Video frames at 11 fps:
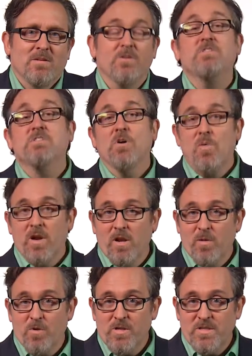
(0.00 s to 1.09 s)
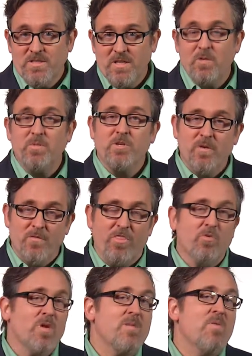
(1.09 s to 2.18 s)
Now, if you still want a little more detail, we do have a
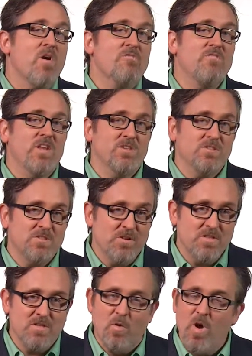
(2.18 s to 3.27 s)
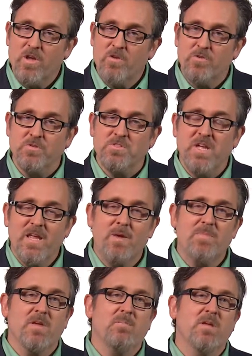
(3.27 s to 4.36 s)
three-part video series that'll walk you through setting
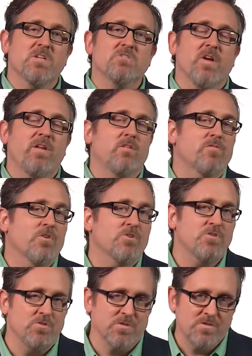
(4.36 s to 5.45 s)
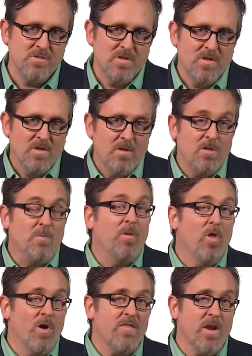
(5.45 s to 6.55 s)
up the administrator and first users,
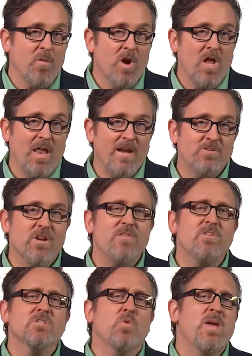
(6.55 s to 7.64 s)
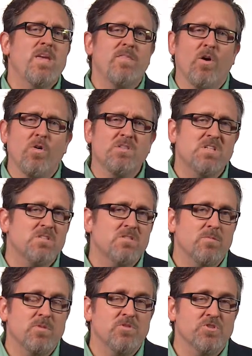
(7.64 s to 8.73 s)
deploying the network collector, and even tweaking the whole
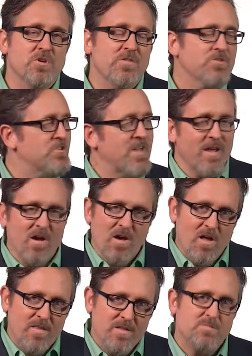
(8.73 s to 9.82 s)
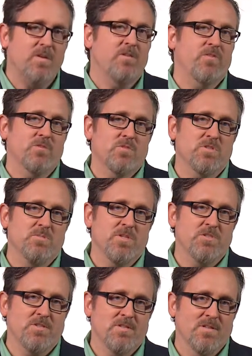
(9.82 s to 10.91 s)
system to ensure that you're getting all of these benefits we just
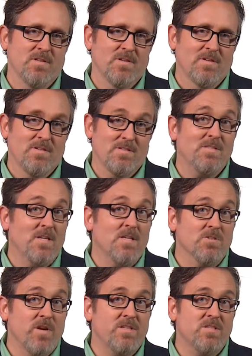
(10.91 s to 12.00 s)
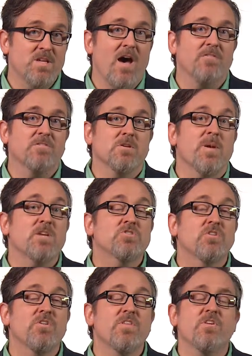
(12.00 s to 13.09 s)
mentioned. This is great stuff, so make
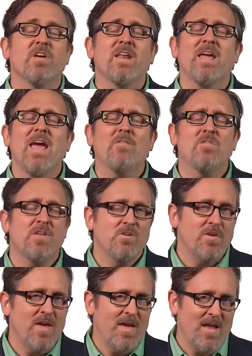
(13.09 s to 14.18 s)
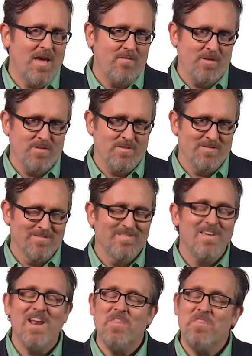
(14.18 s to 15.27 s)
sure that you're getting everything you can out of it.
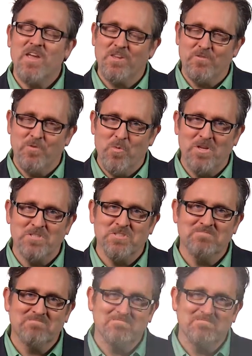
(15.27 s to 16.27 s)
And I thank you for watching.